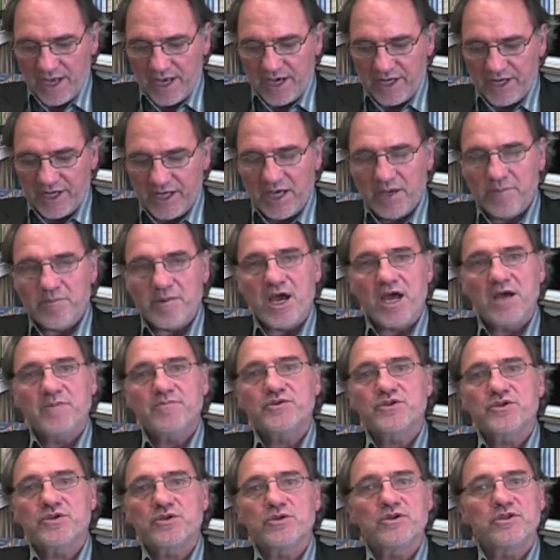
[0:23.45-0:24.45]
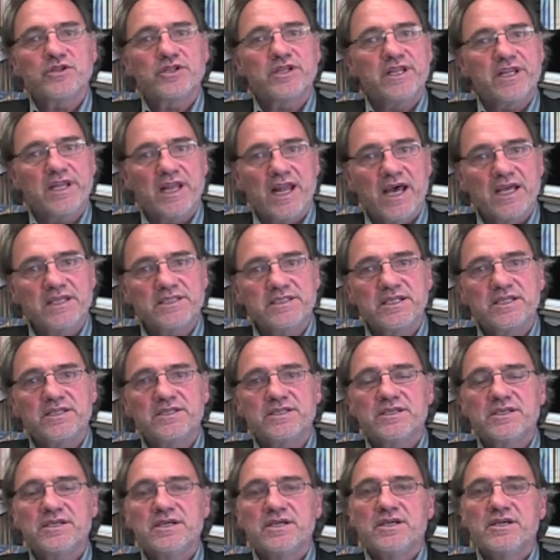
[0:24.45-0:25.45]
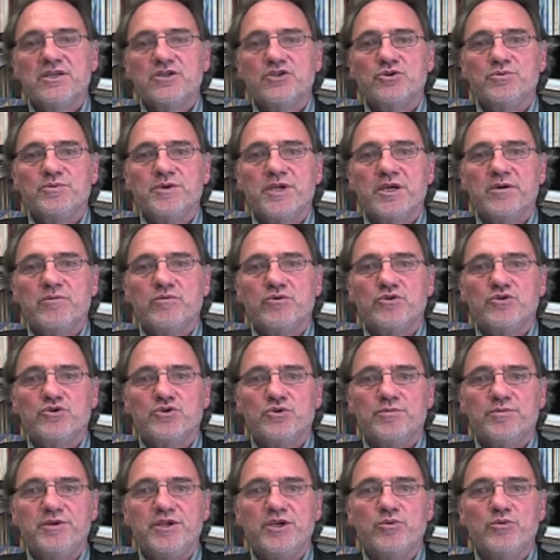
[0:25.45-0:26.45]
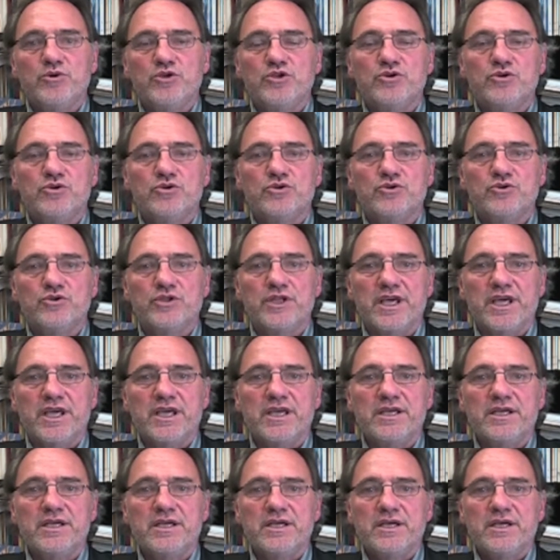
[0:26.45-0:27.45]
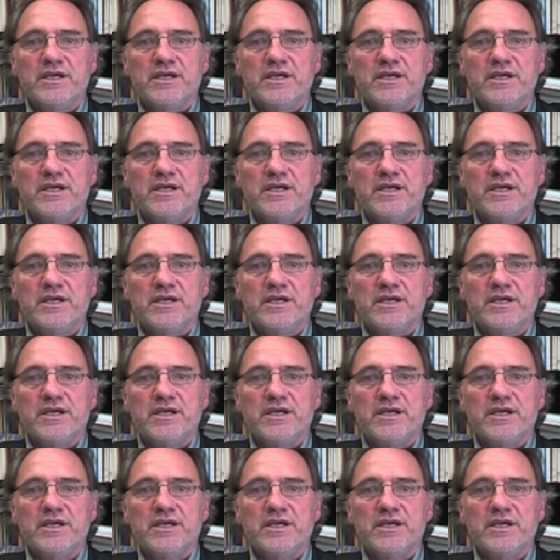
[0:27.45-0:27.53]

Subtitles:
And I am absolutely delighted to be able to be with you today